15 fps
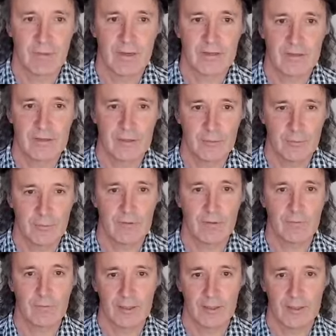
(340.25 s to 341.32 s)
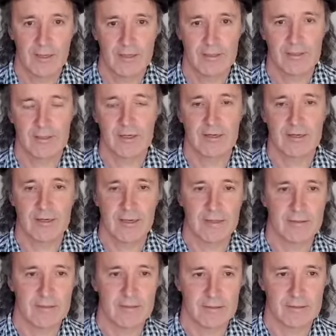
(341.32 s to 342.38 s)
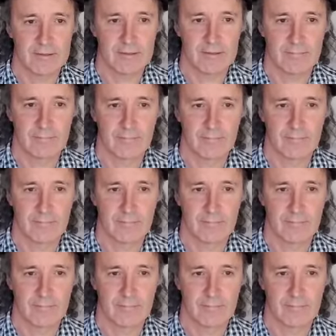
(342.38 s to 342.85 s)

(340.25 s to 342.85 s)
but two of them were last Sunday and this.